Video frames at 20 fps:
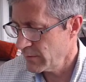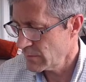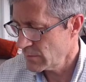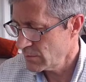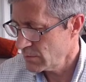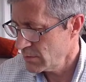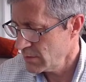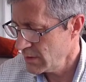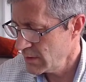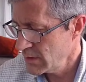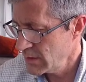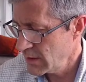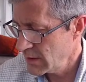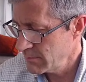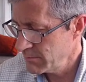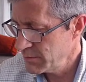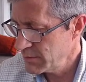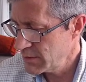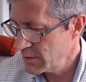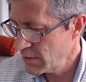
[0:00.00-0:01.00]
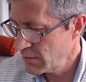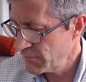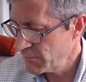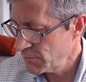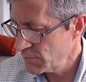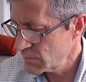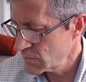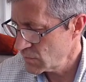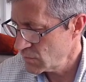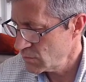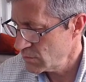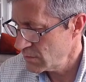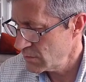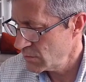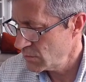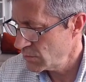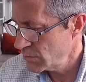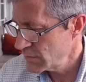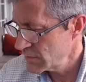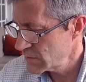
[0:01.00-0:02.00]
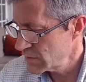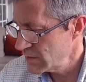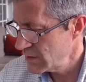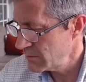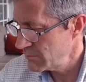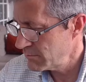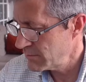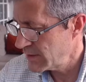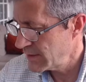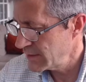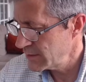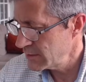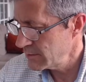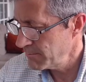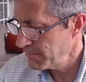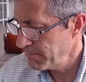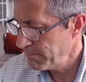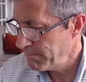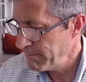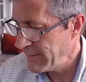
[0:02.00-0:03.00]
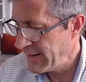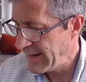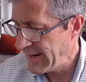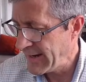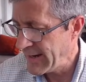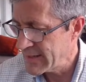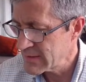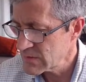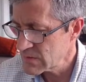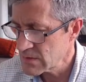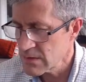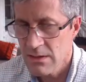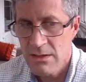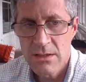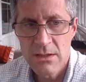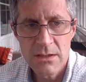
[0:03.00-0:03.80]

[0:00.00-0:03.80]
So again, be careful. So notice that my mass